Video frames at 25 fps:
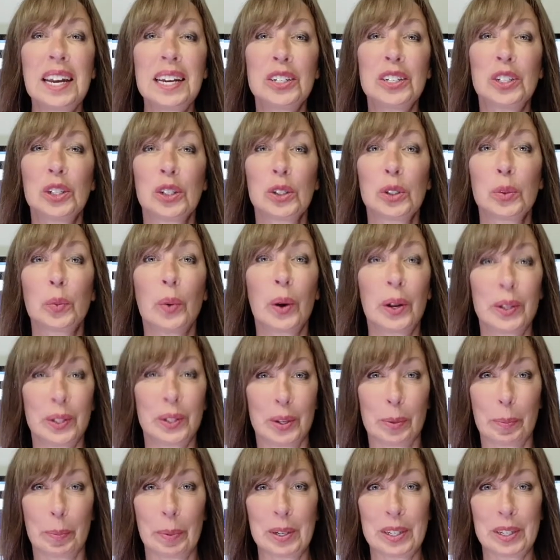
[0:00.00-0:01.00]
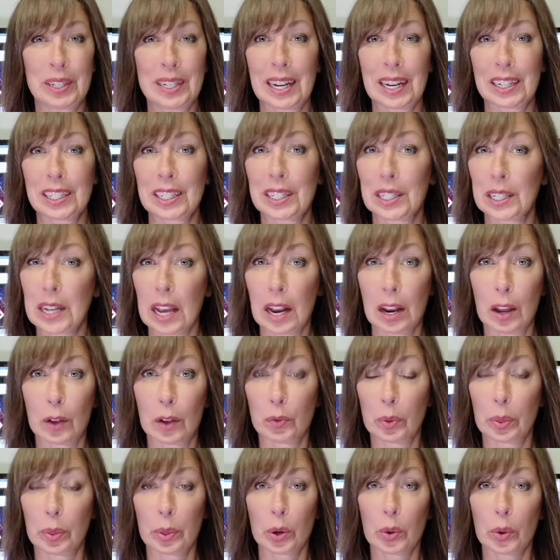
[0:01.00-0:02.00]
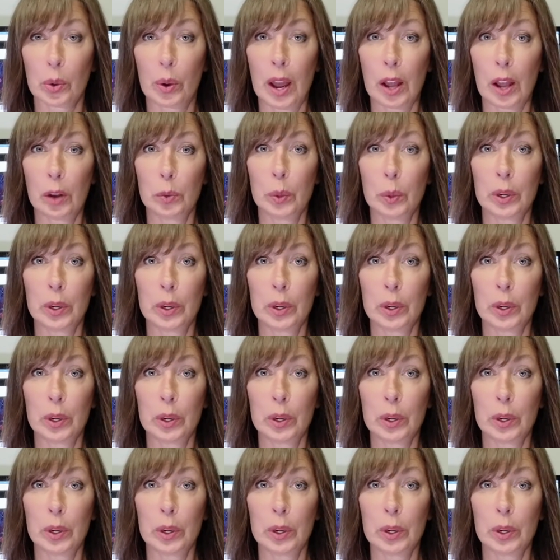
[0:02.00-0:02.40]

you want your pitch deck to stand out from the crowd when